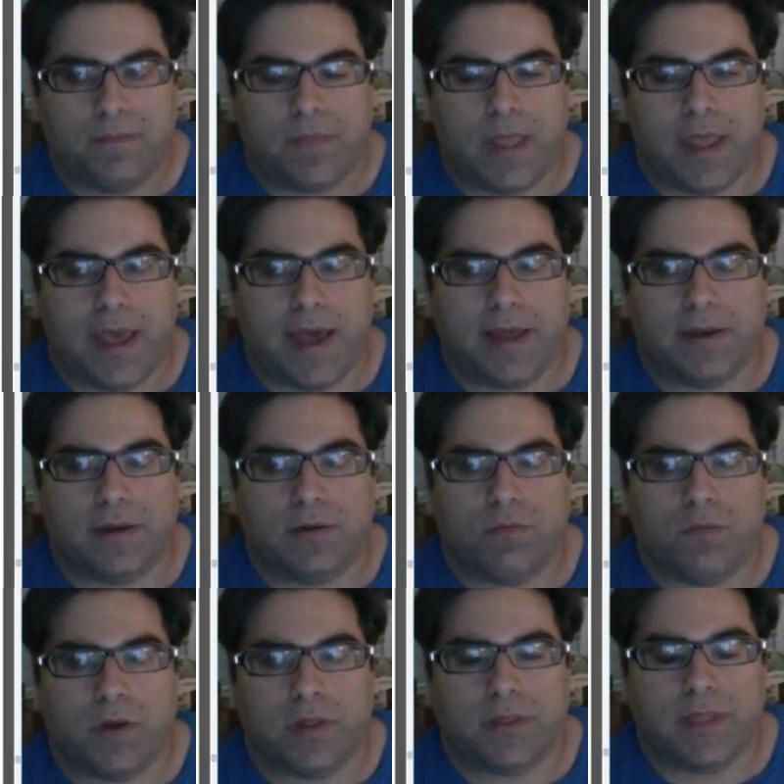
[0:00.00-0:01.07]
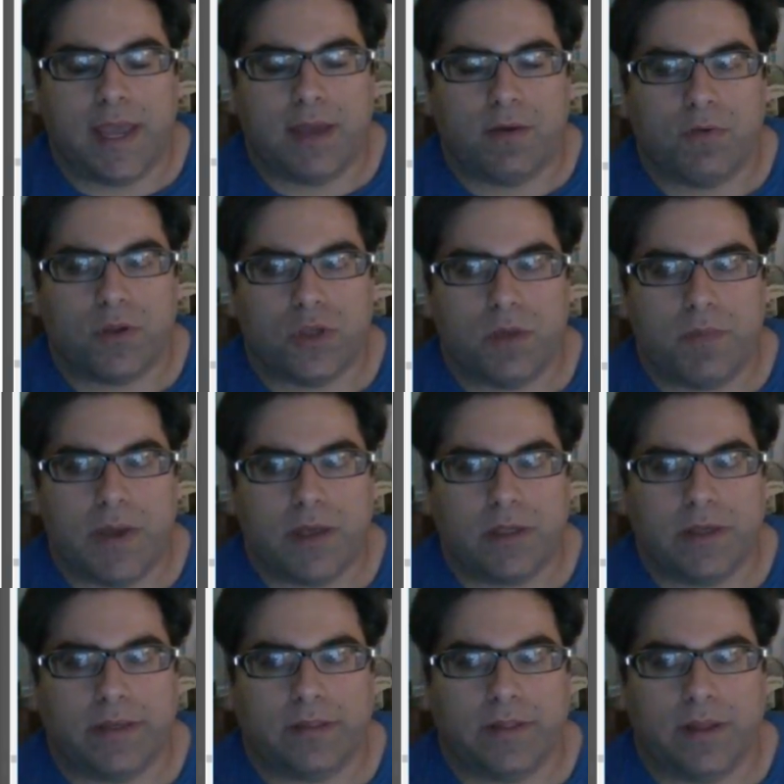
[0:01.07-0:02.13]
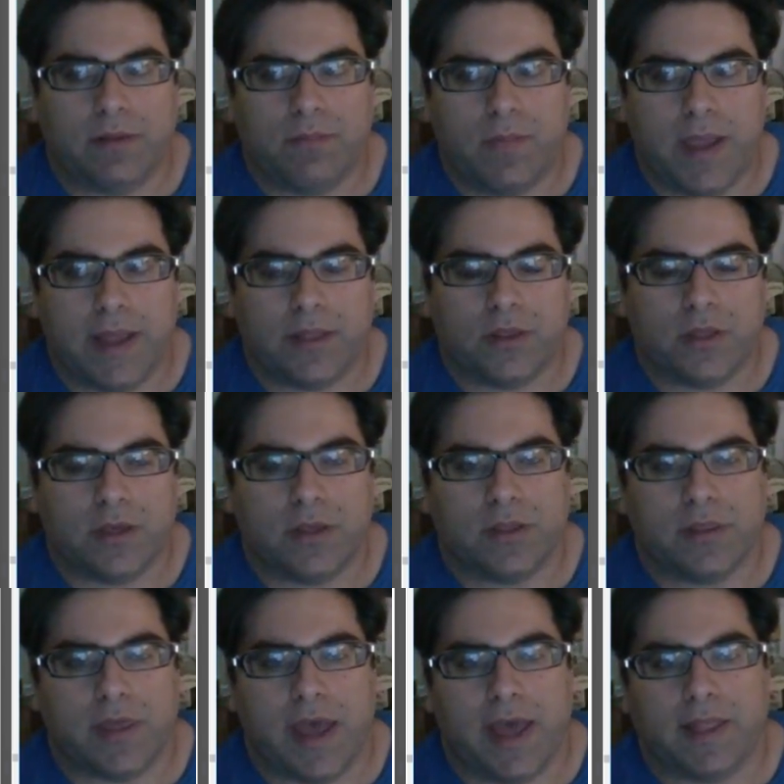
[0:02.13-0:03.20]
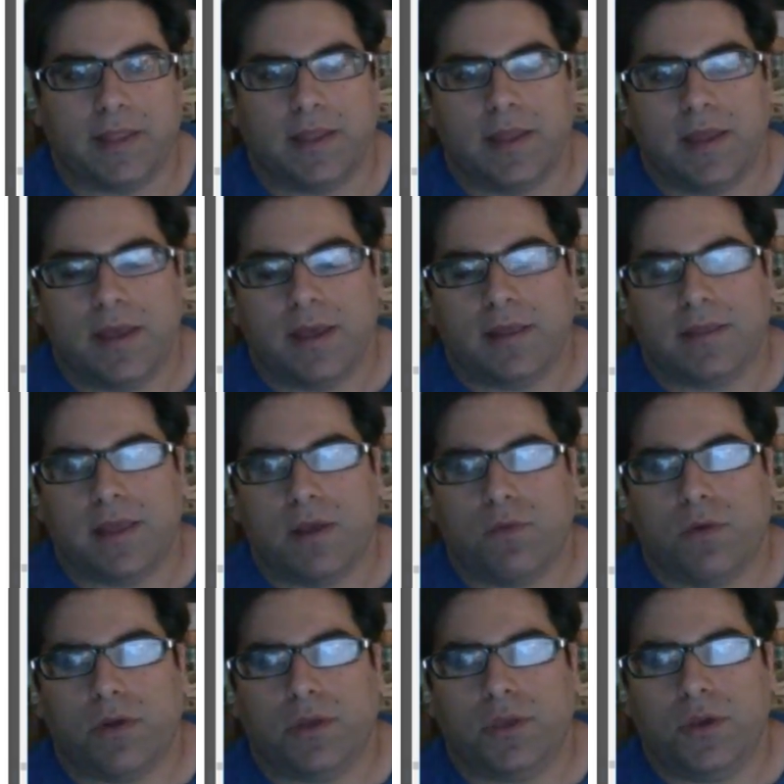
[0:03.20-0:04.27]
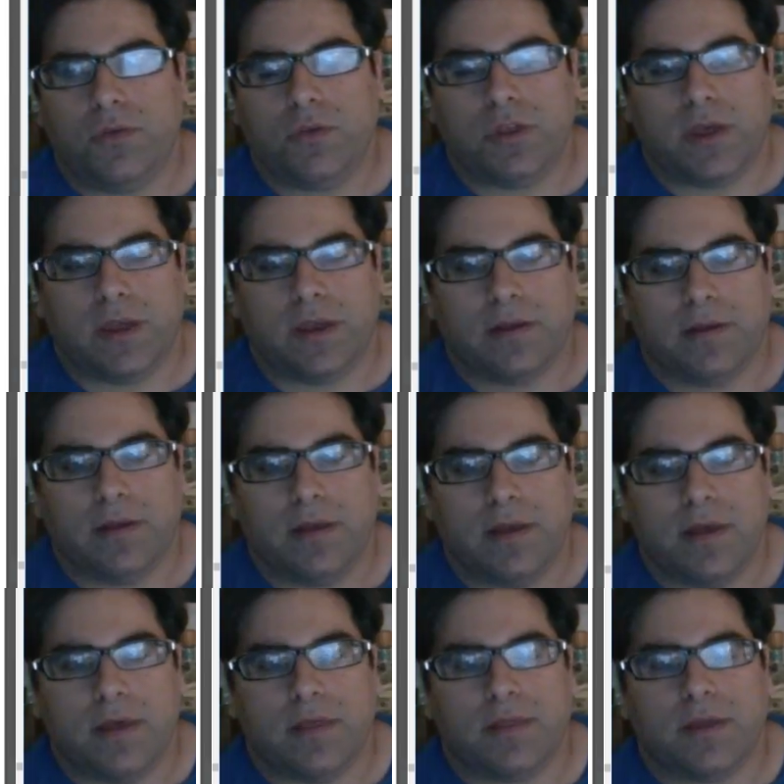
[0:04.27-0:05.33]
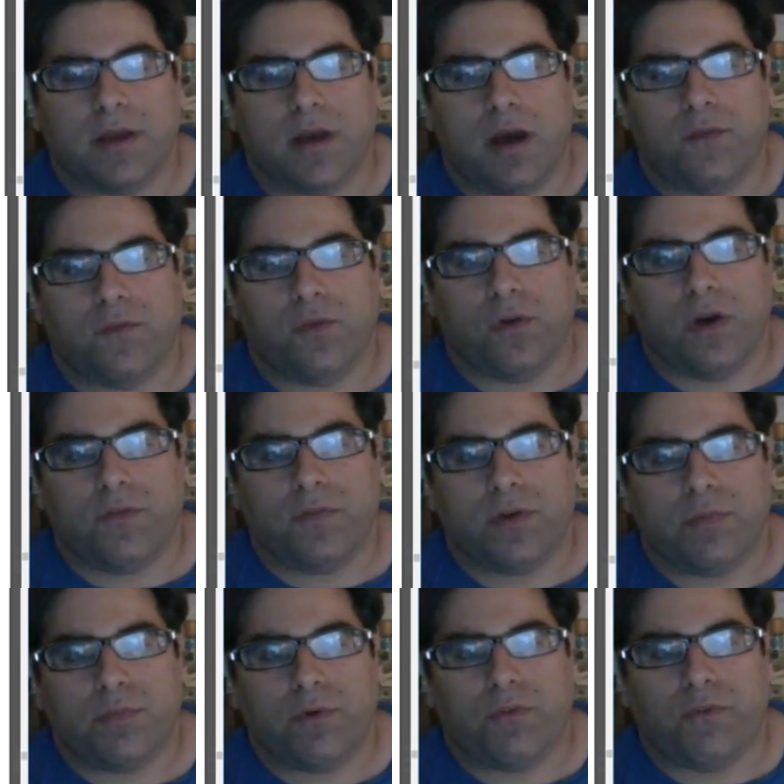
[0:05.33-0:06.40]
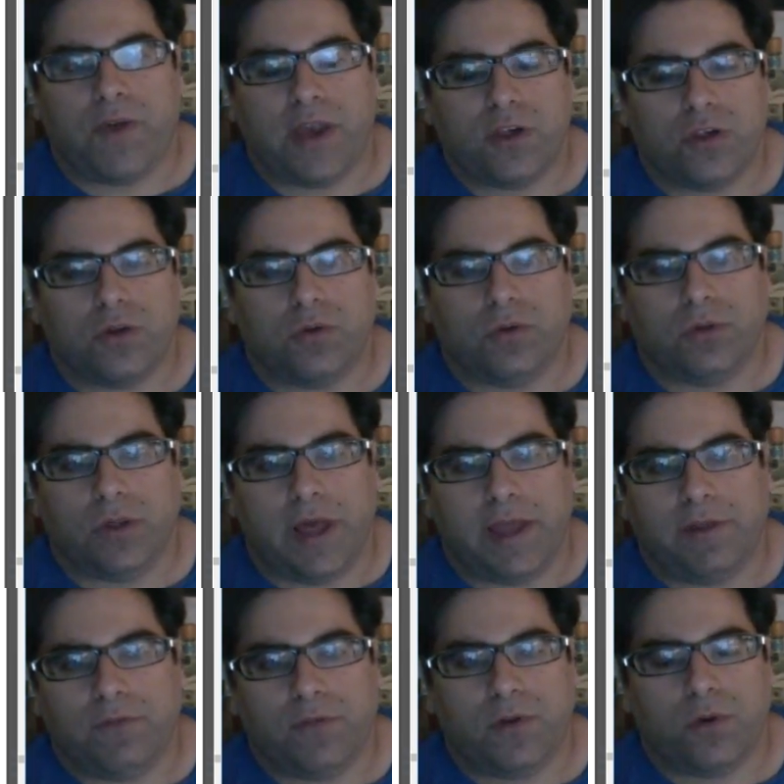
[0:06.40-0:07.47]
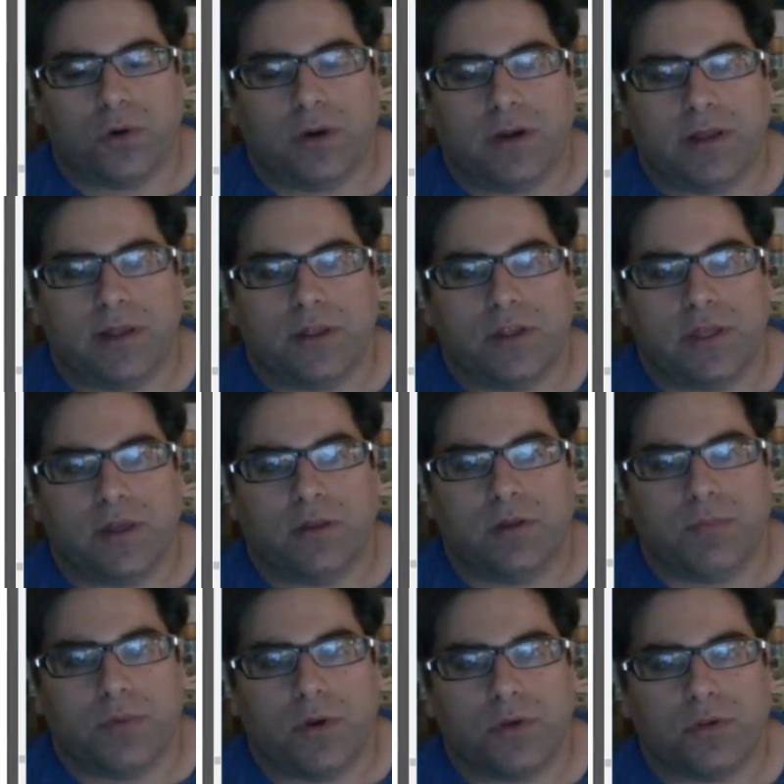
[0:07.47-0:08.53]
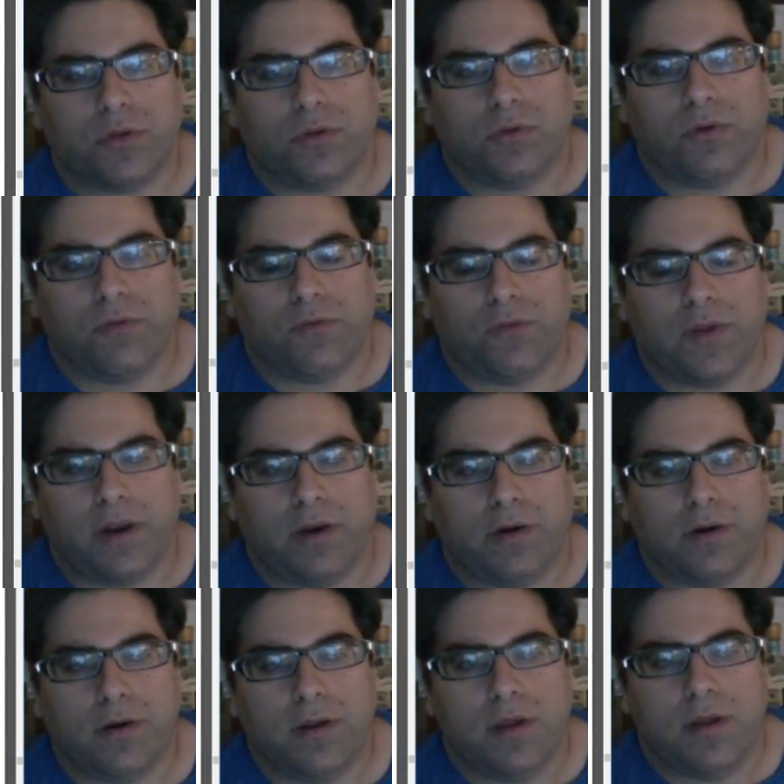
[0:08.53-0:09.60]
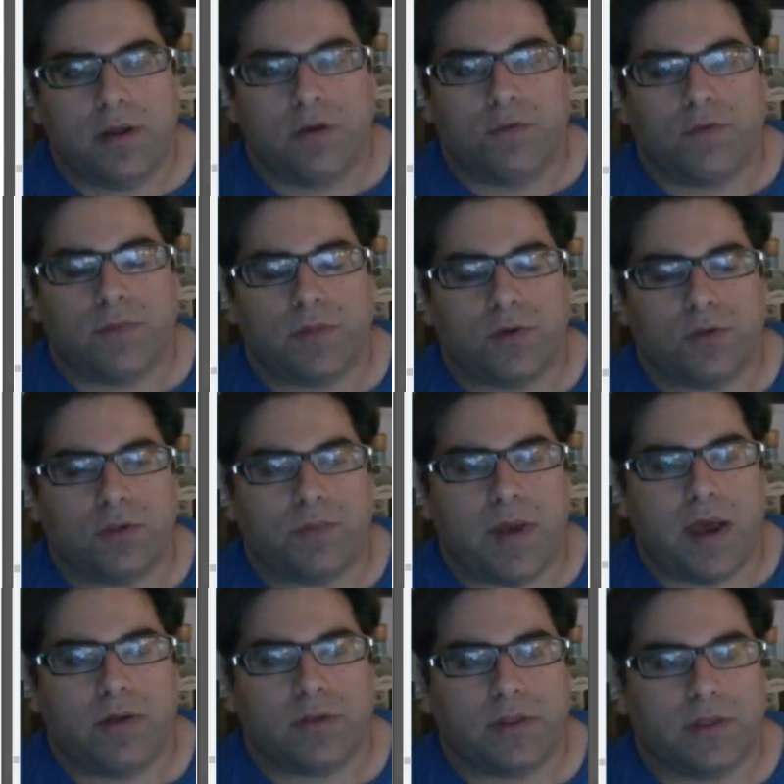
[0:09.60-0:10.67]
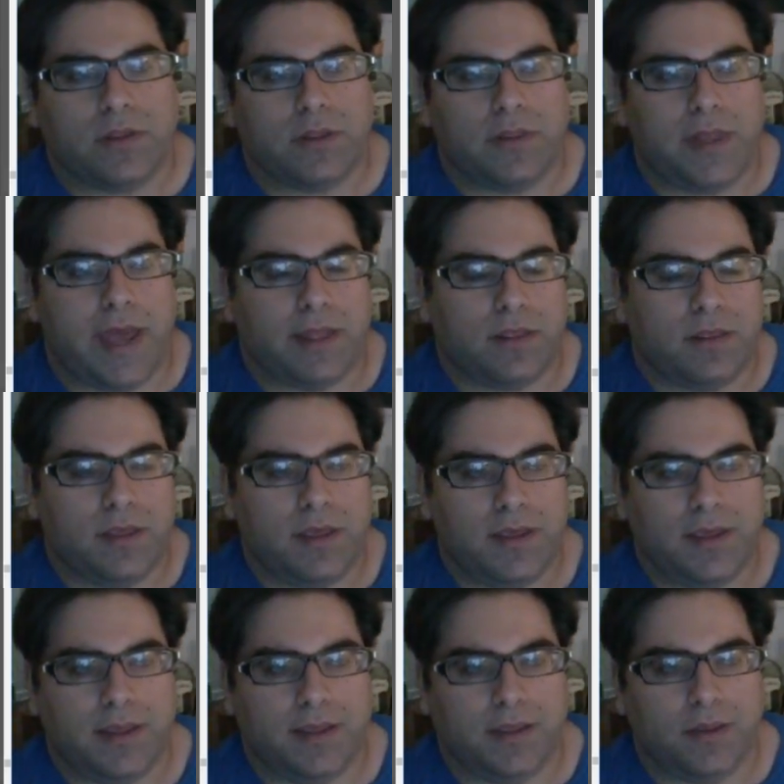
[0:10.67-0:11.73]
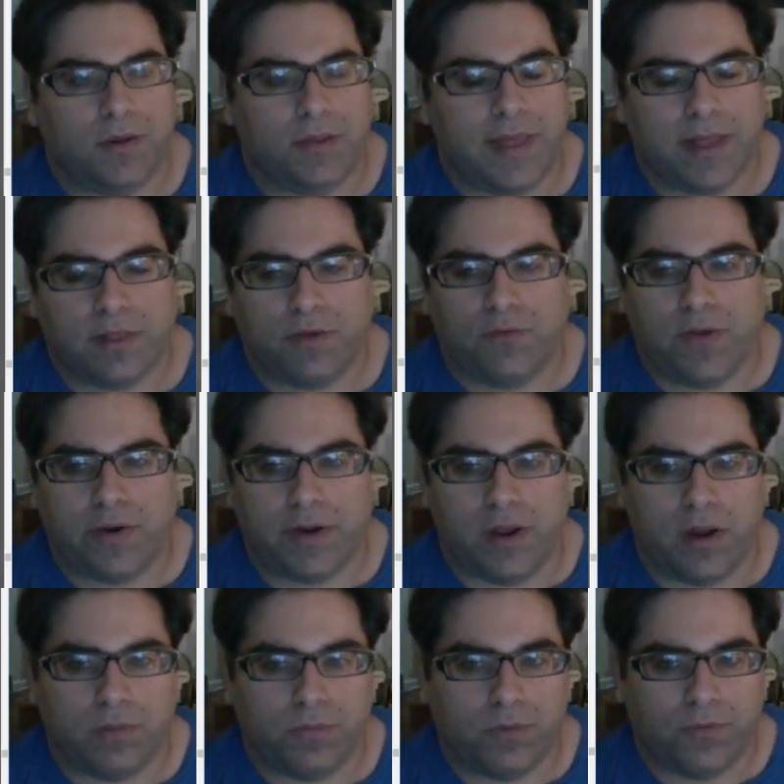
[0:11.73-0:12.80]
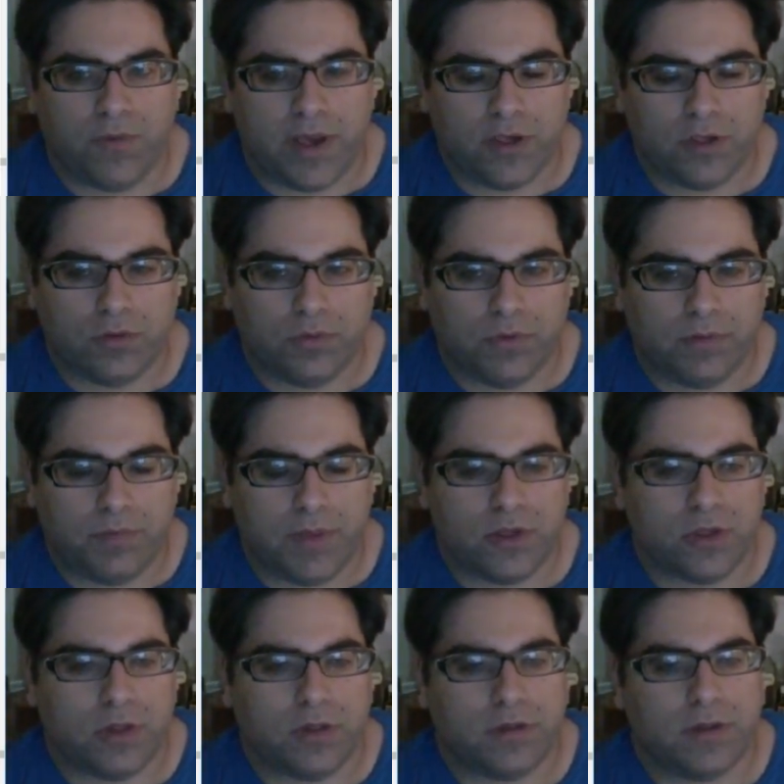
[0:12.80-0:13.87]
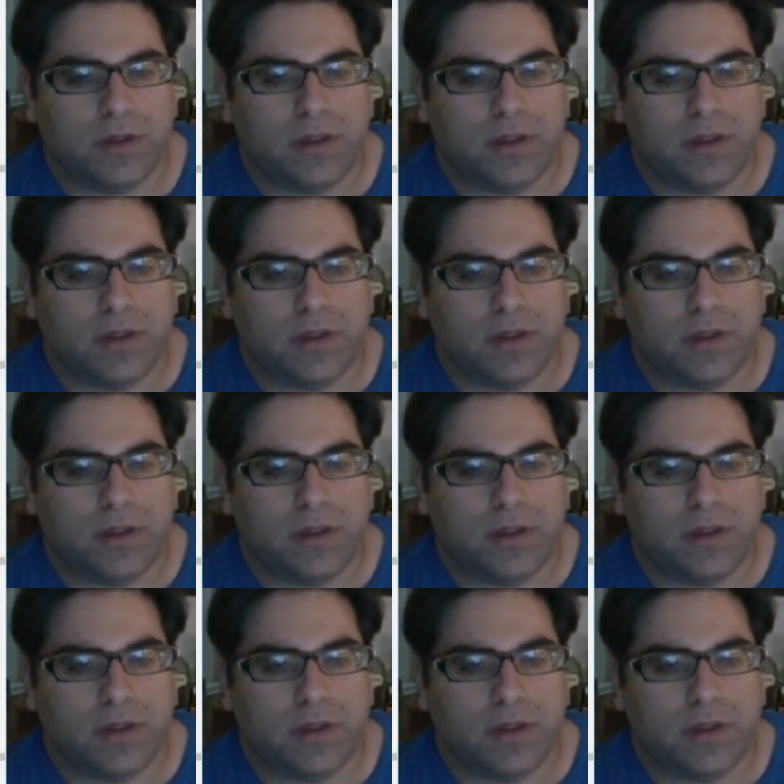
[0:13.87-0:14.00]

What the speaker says: And what she basically admits is that they were using the cover of their professional life in order to conceal a personal affair from their spouses, and that's that's a very unprofessional admission.